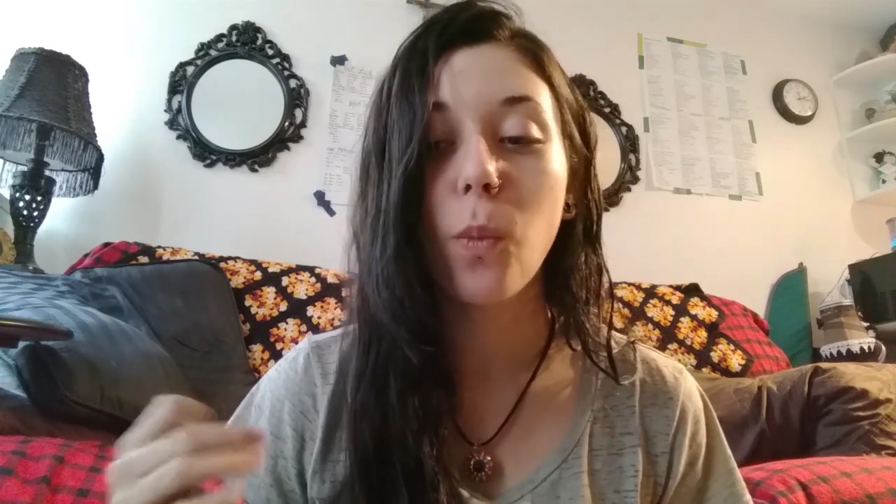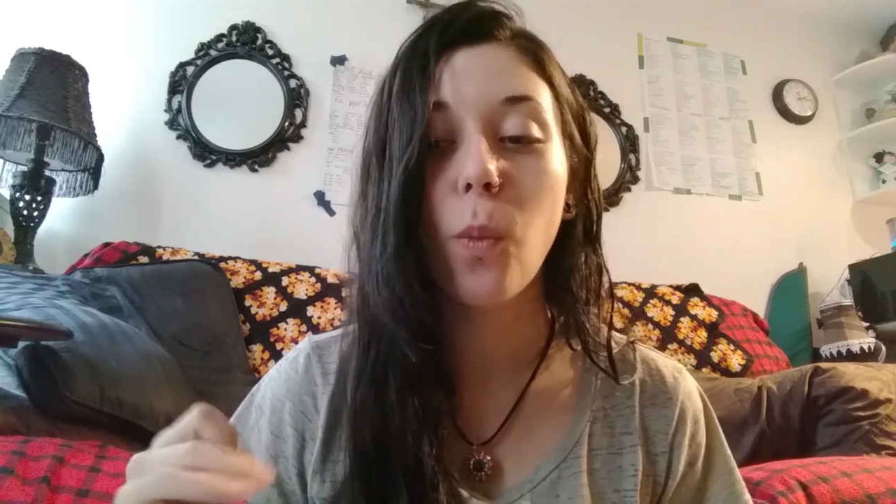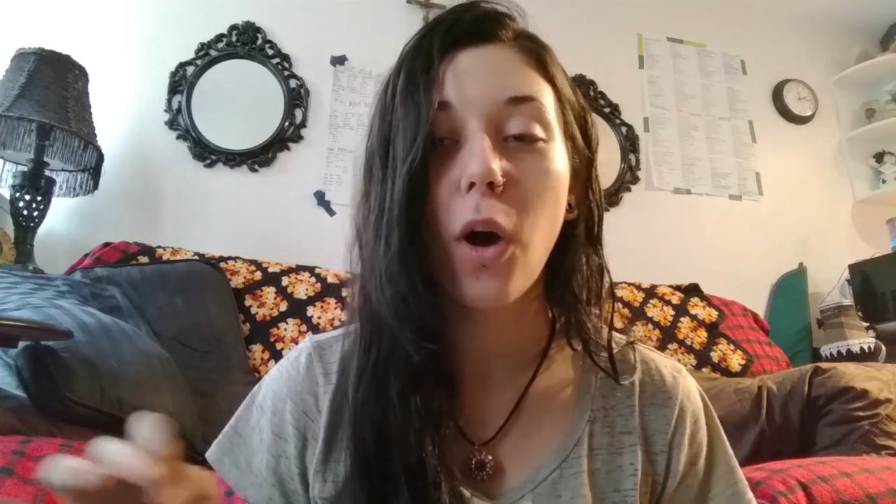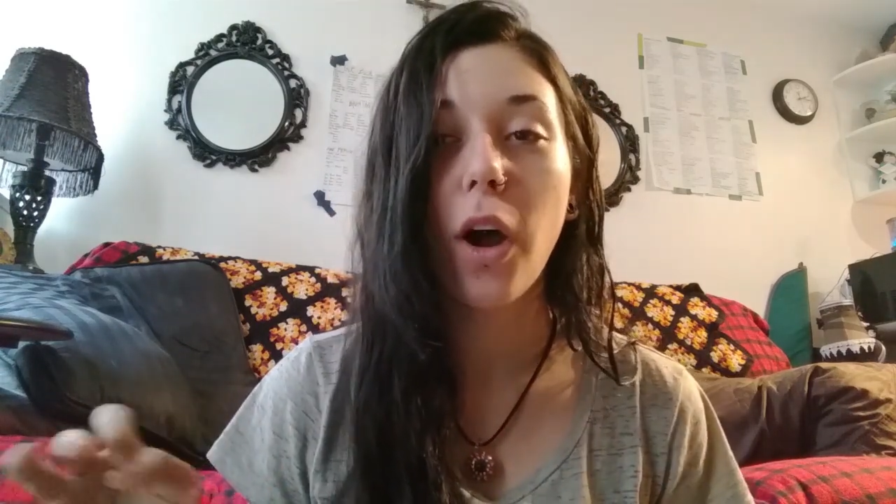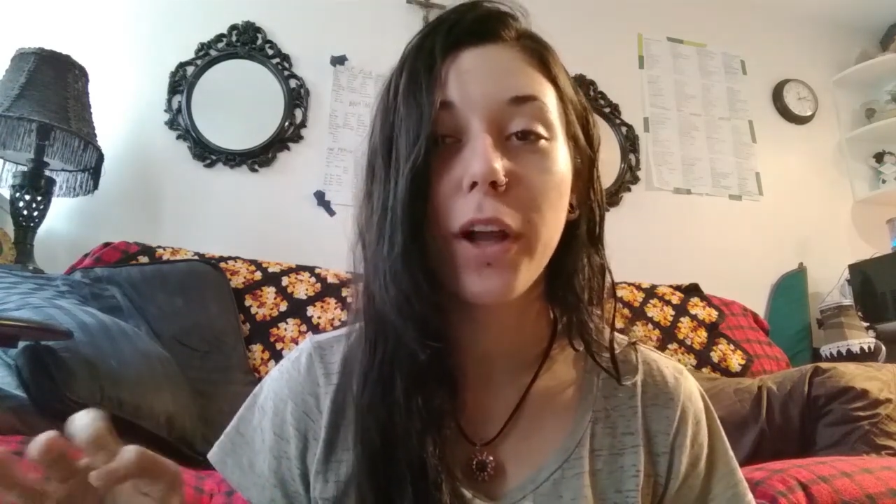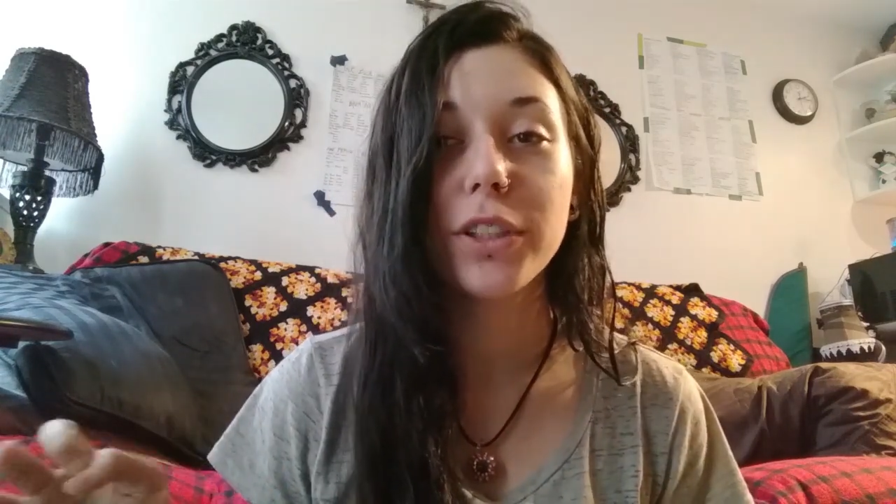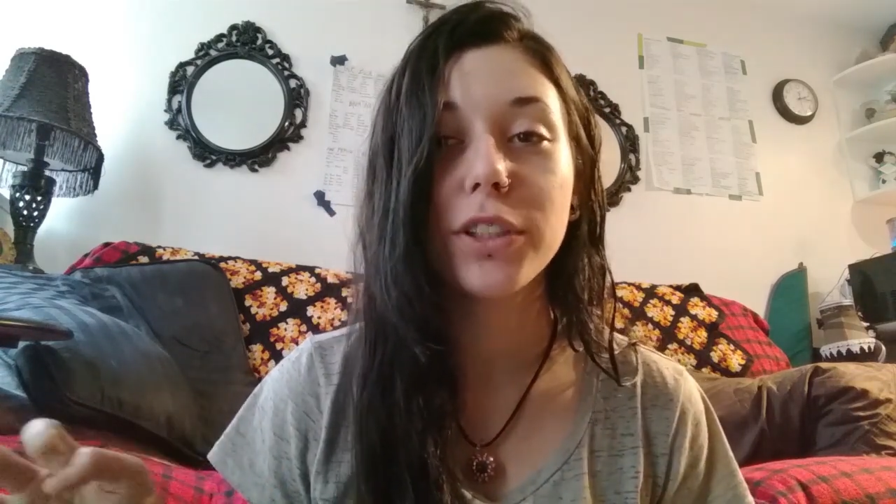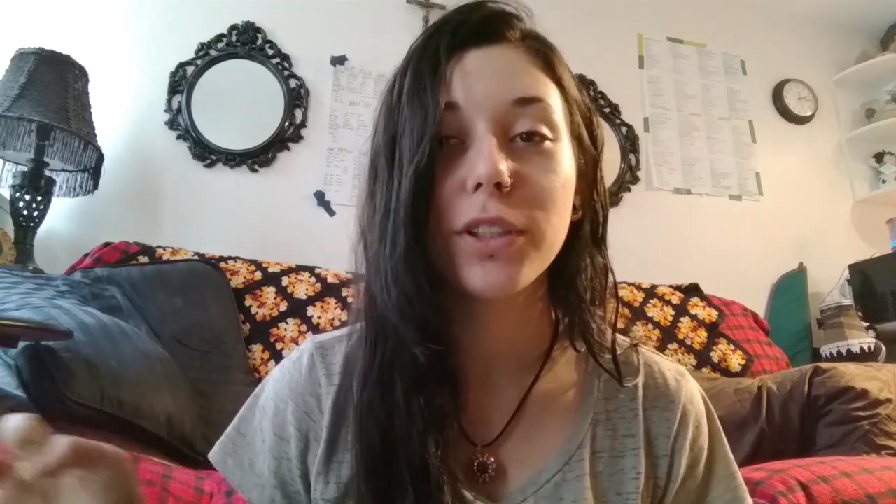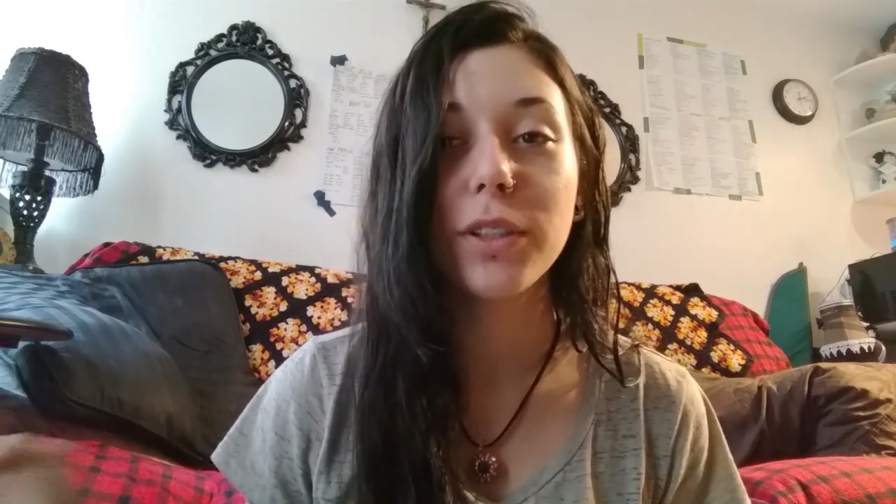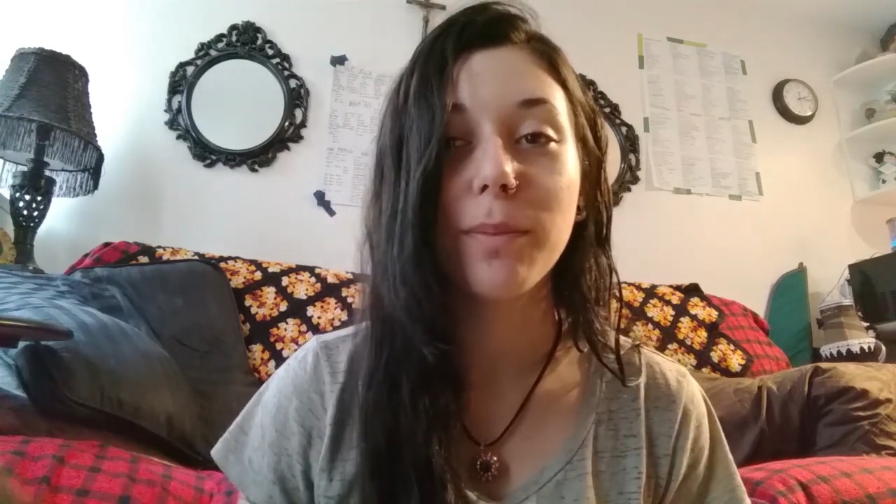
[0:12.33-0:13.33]

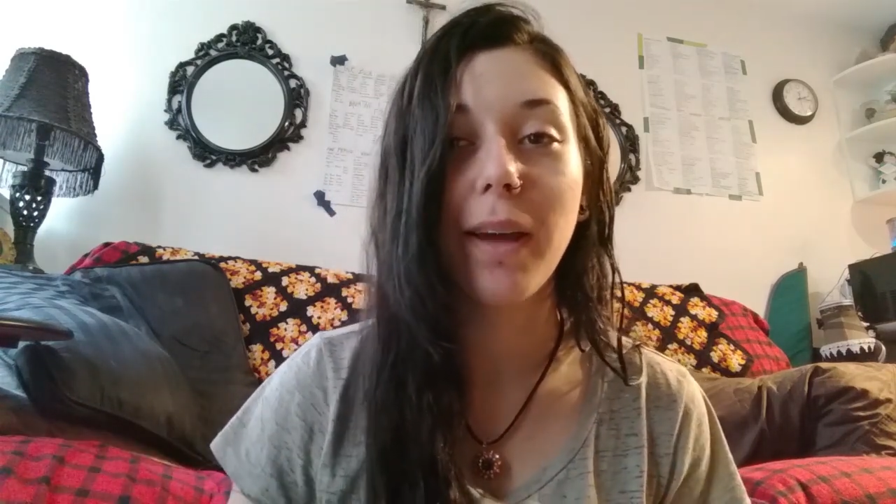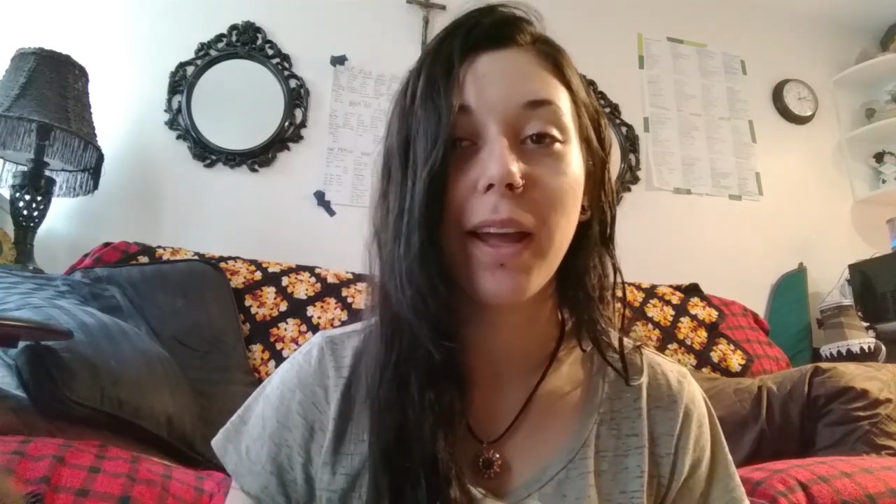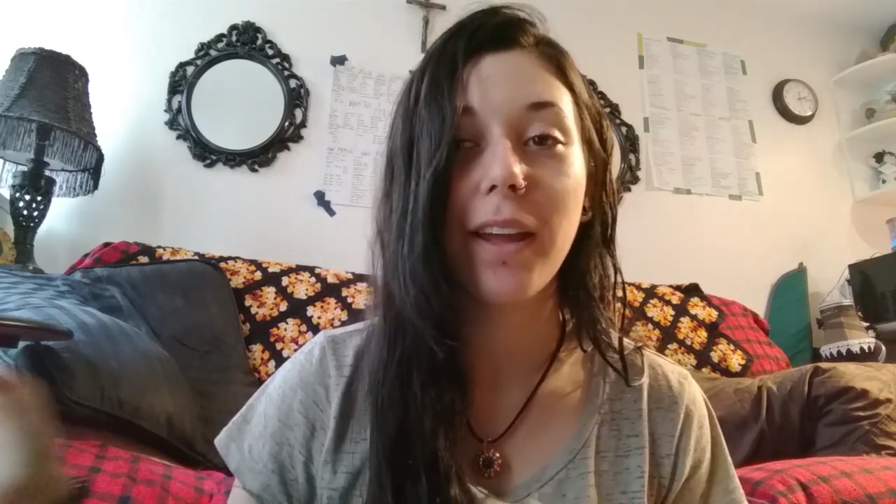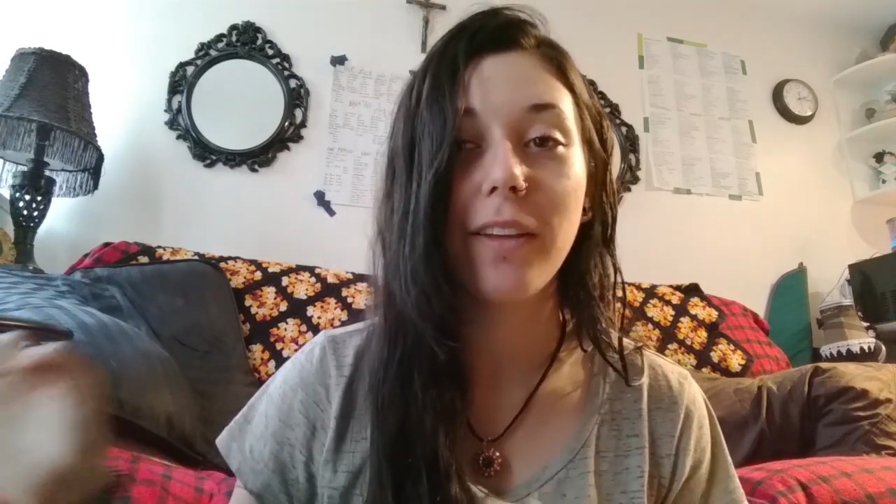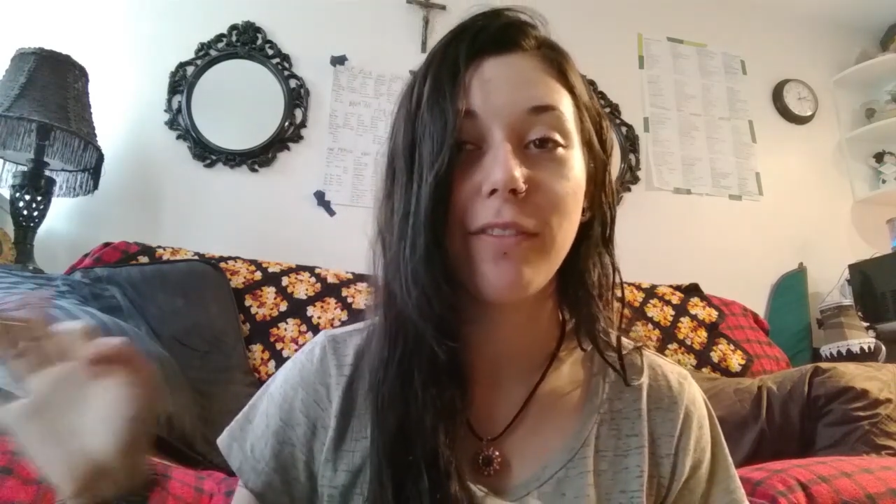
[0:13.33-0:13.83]
watched my